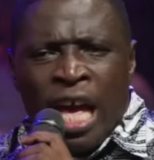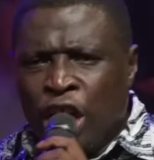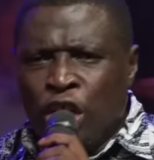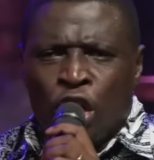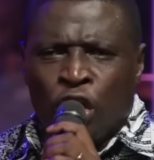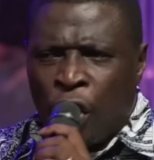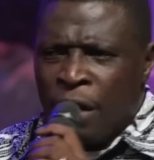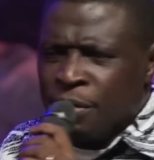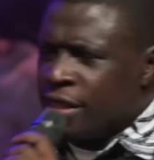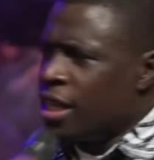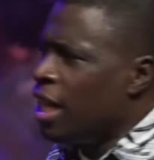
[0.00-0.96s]
in your
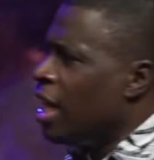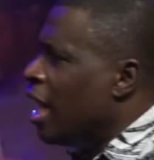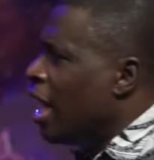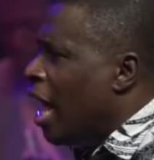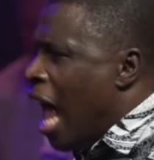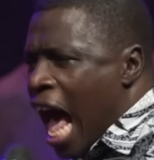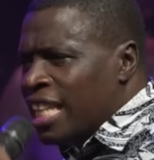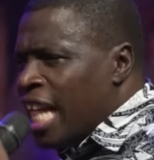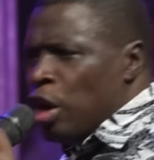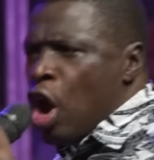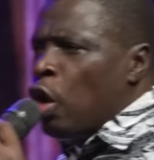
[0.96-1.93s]
dreams, and
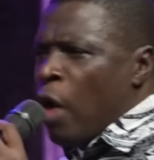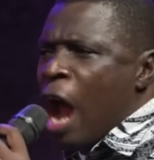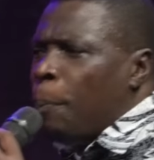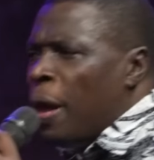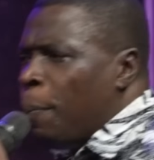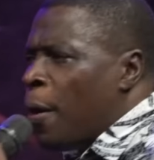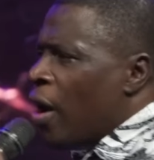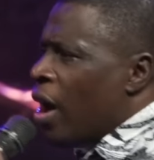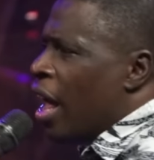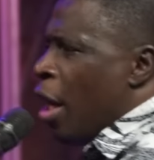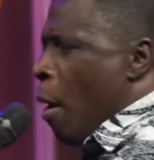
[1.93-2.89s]
they're not right people,
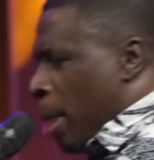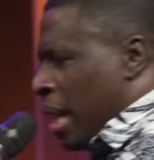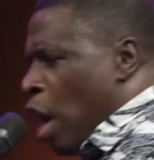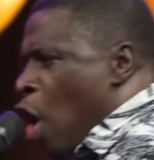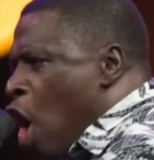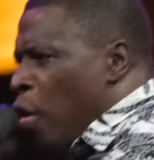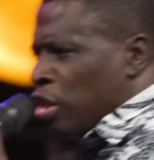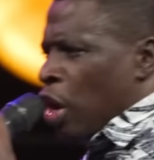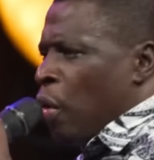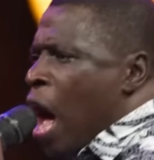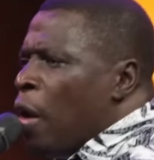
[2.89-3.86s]
but they're always
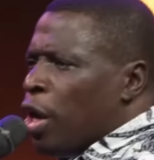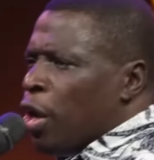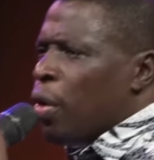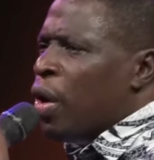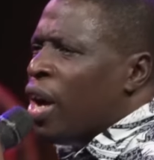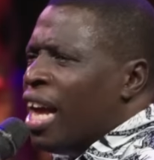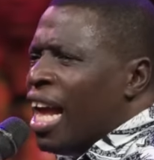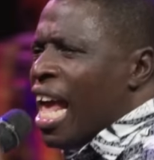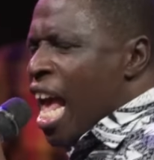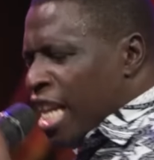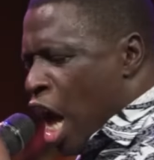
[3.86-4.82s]
around you.
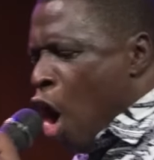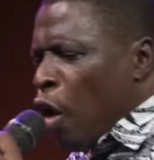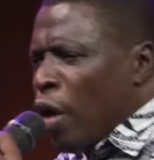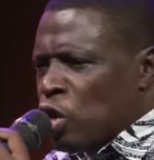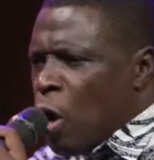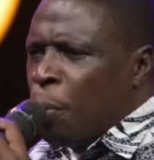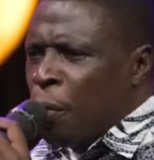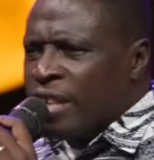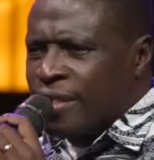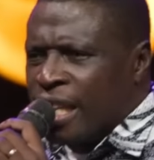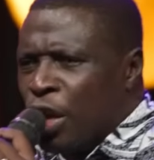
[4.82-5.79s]
They're always
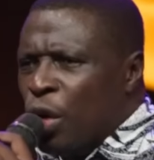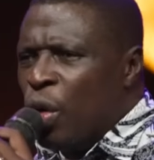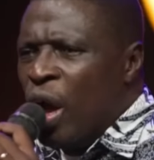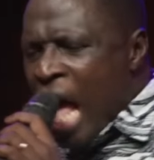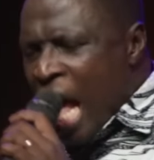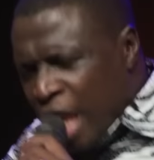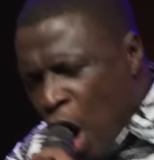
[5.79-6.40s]
oppressing you. They're